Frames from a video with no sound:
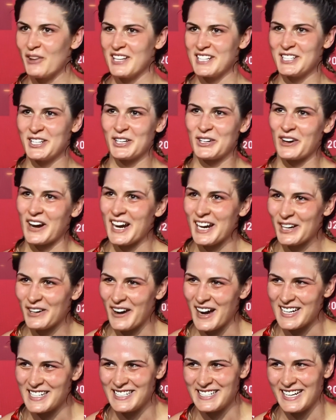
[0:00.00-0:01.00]
That's a great
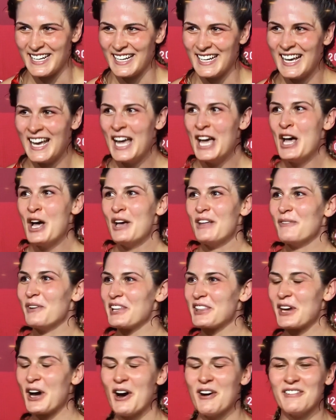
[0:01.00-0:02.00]
question.
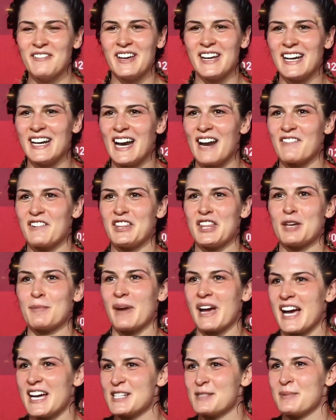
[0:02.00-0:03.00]
With COVID and everything,
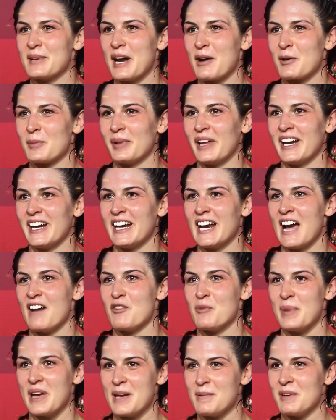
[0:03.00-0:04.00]
my husband and I were planning to have
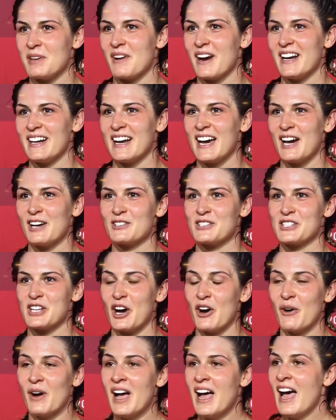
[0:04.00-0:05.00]
a baby right now.
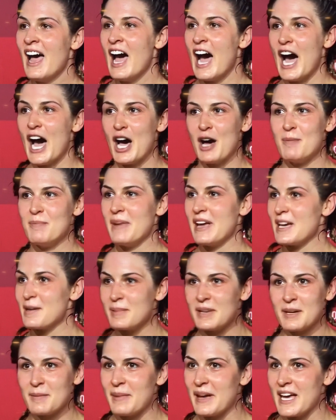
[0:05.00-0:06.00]
So
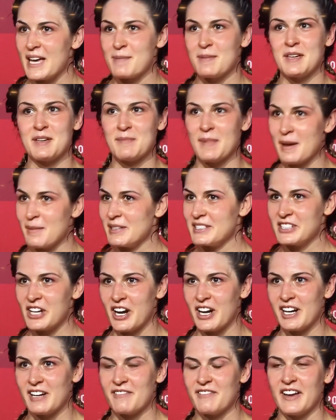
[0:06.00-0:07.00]
maybe a baby, maybe
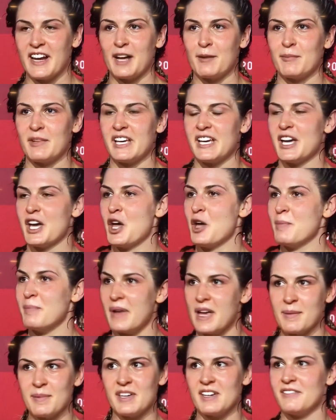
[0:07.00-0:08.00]
starting a family,
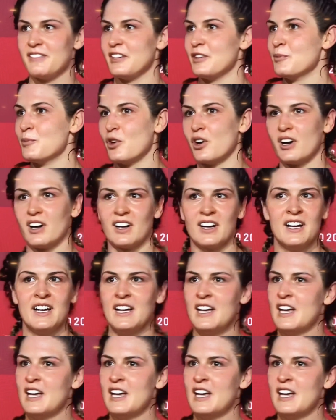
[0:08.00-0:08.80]
maybe a few more